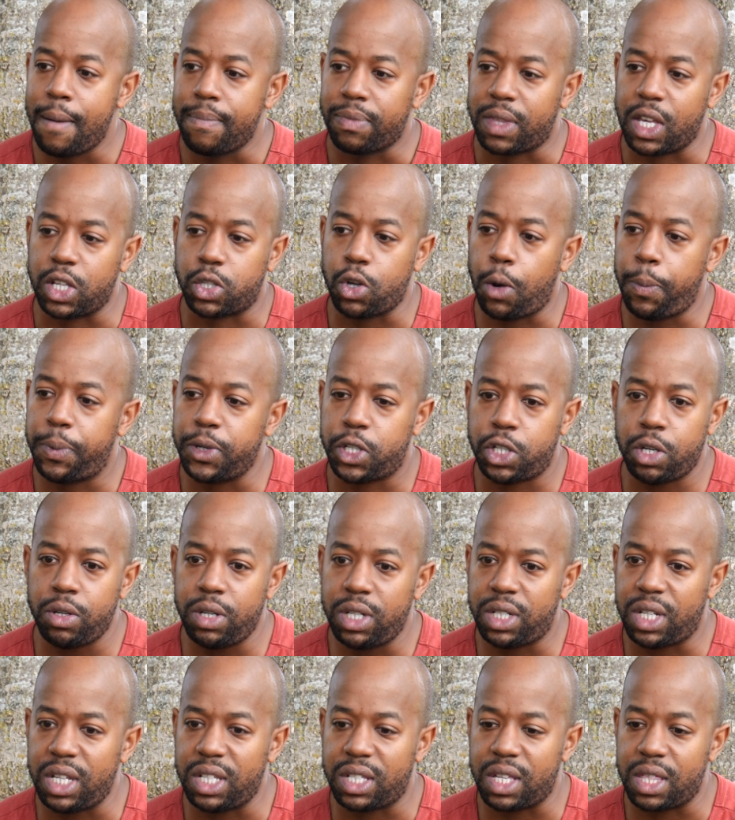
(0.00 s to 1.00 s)
There's
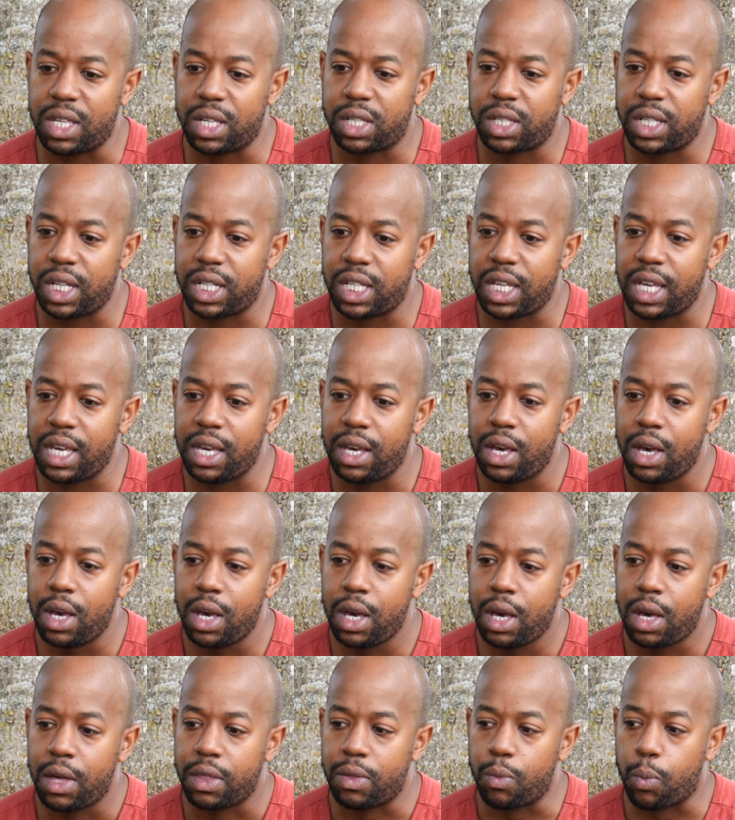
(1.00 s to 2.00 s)
opportunities in the city
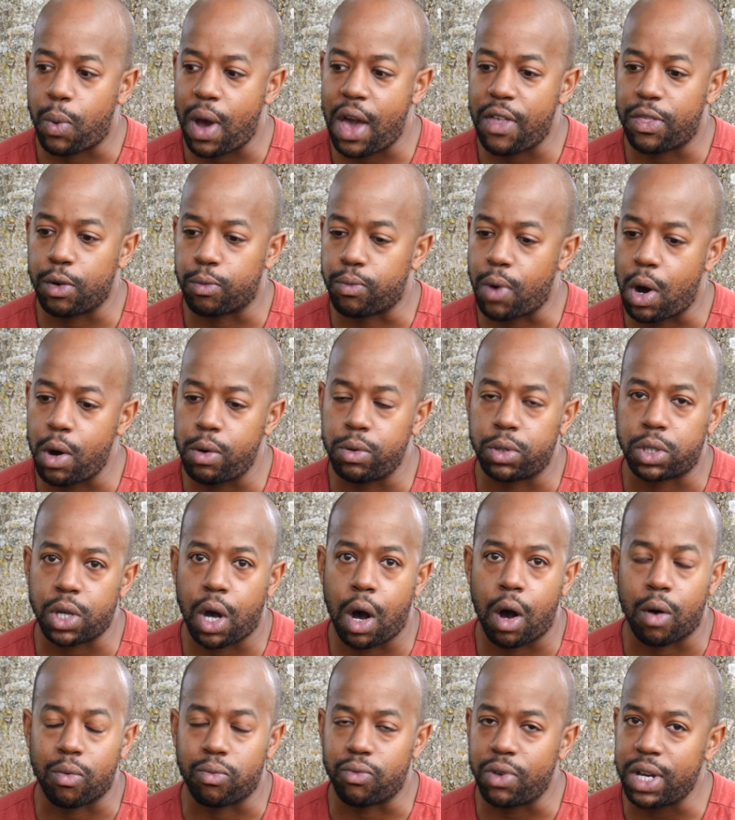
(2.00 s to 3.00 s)
where the roads
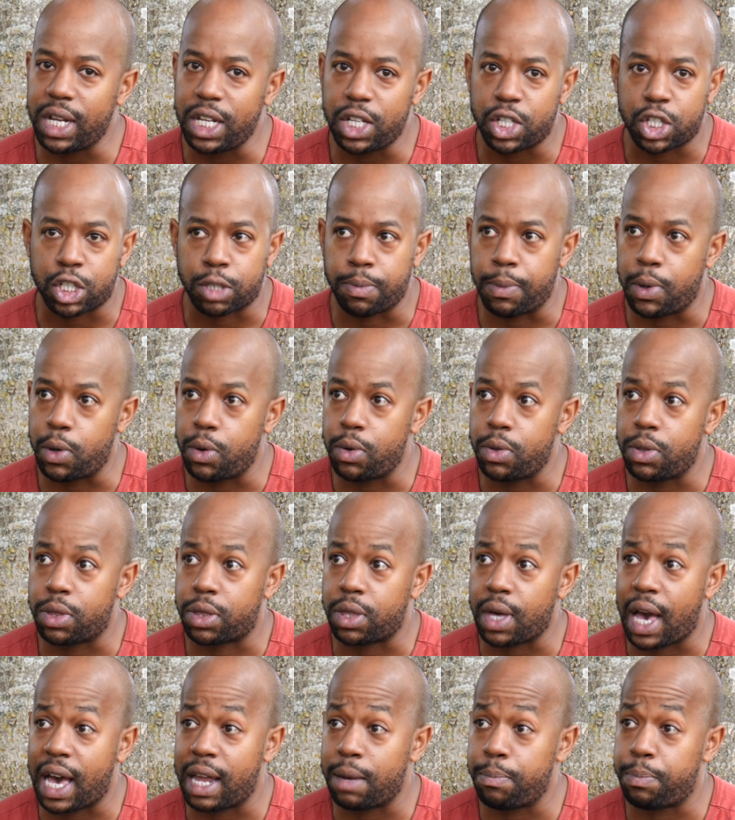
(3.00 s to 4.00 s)
are really smooth,
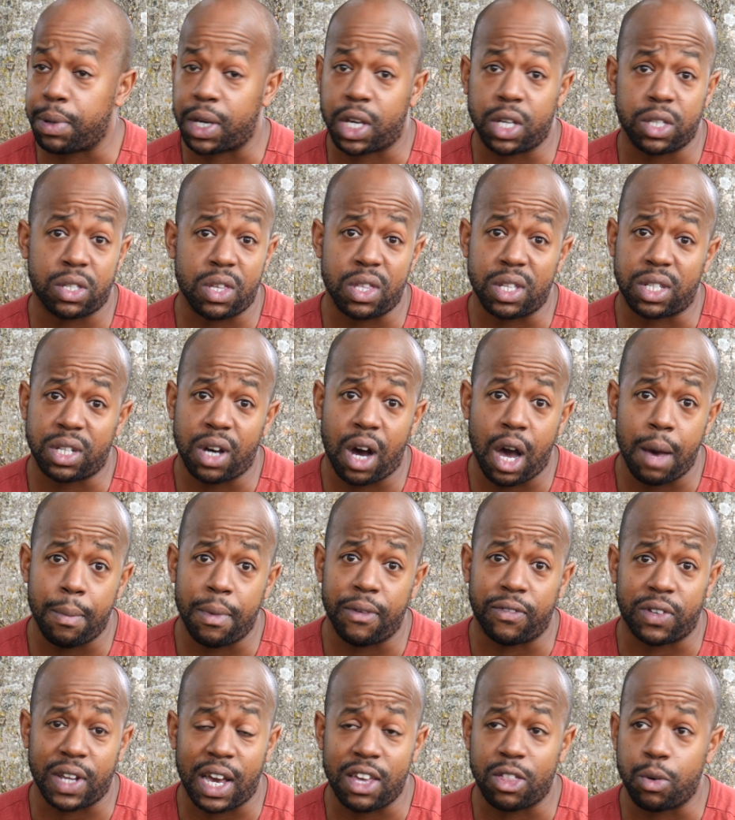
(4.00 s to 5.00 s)
and because of the time
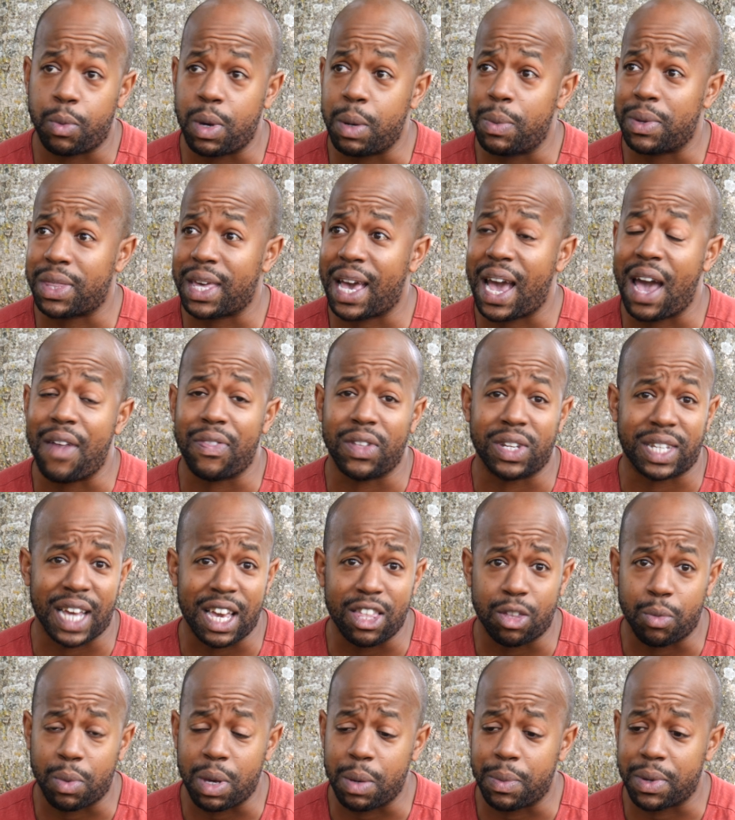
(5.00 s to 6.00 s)
of day that we were there and the day
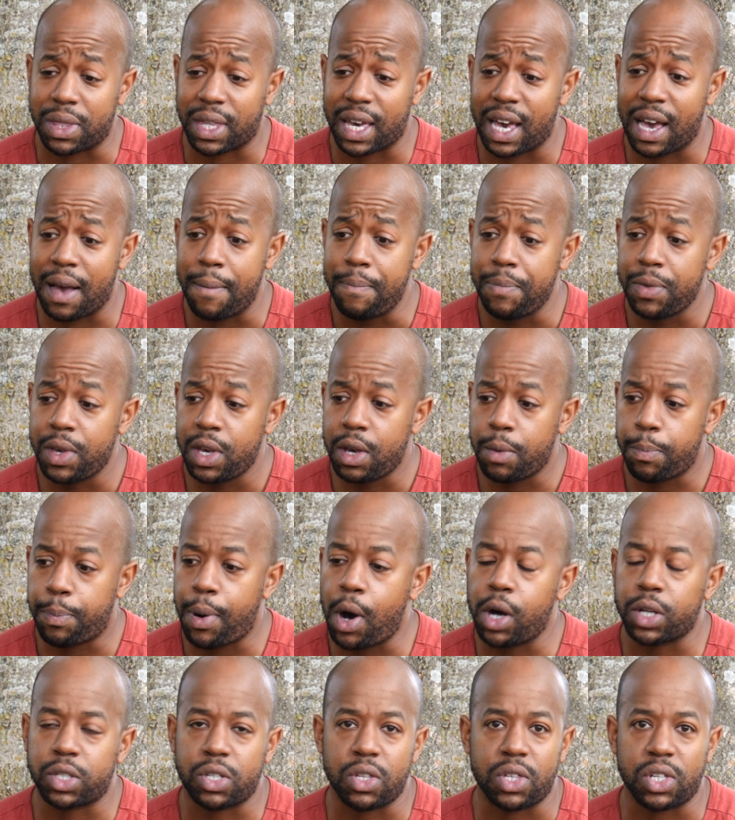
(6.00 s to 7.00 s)
that we were there,
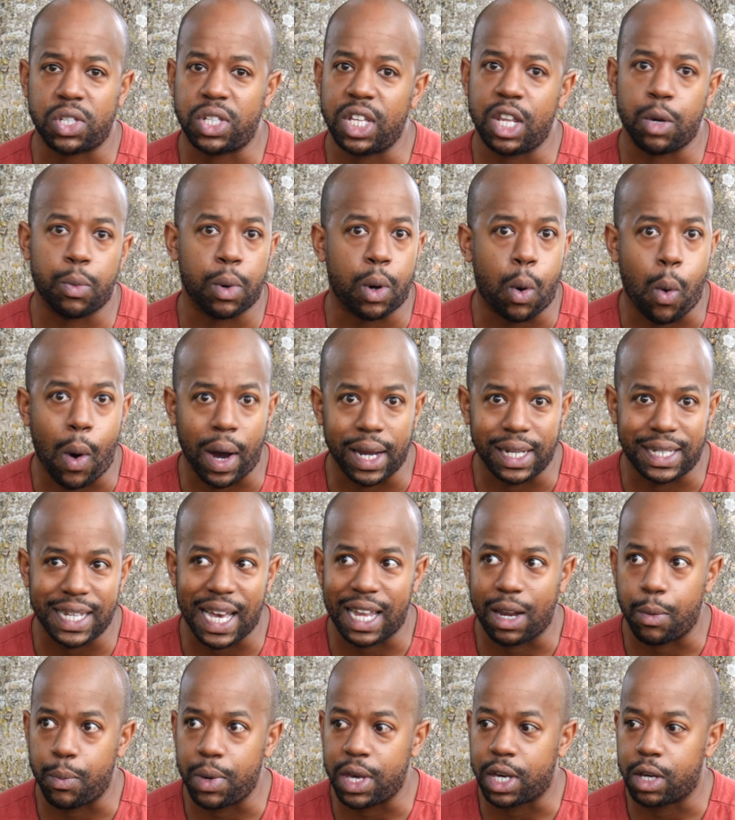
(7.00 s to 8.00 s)
parts of the city were quite
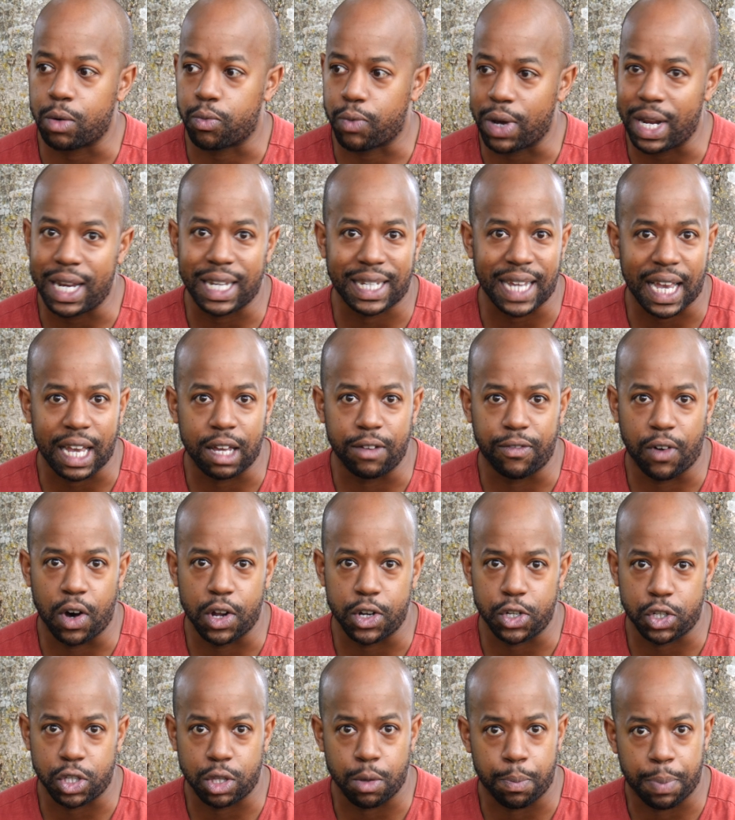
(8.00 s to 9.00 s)
dead and we could really take
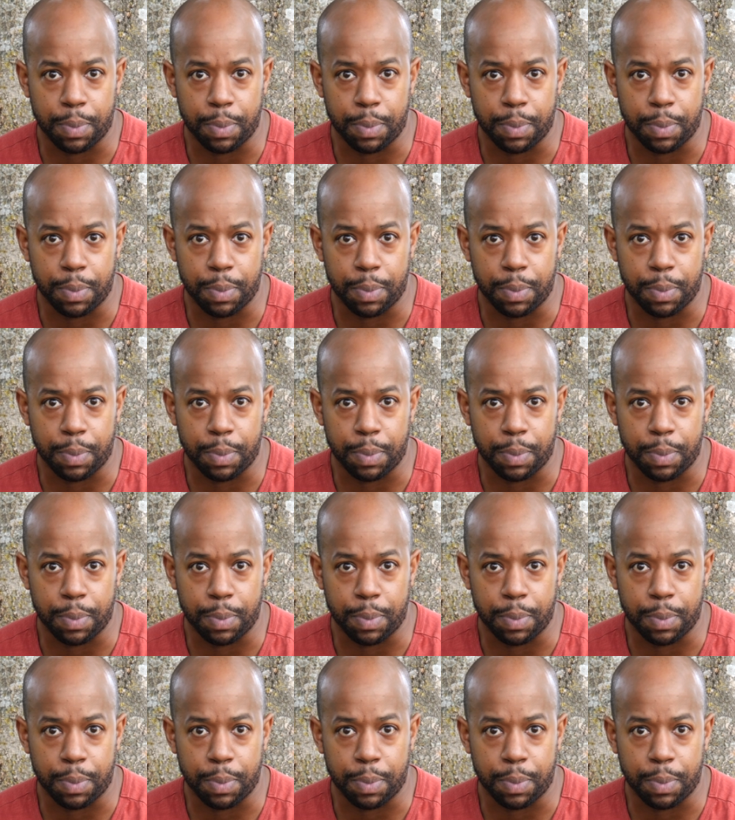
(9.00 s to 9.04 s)
advantage of the